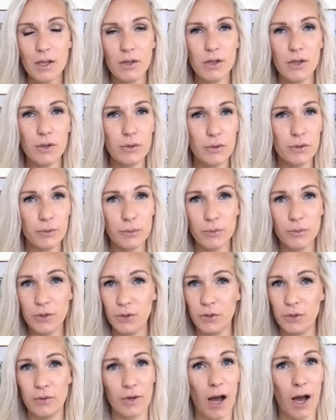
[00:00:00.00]
you
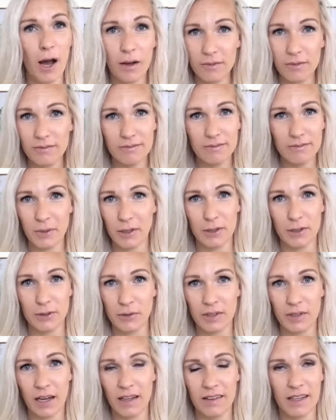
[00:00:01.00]
do not want to
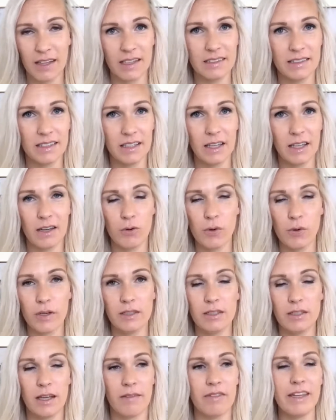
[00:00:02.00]
do that. That is going
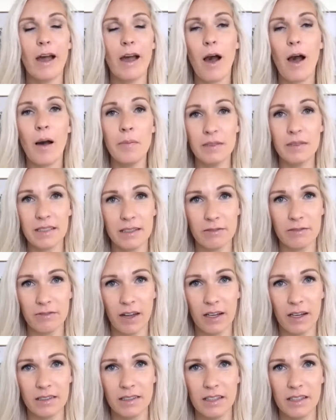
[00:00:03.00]
to have the opposite
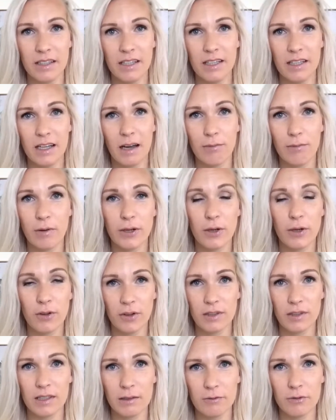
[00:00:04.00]
effect of what you're
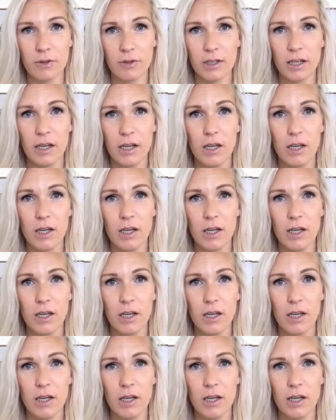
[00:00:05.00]
looking for.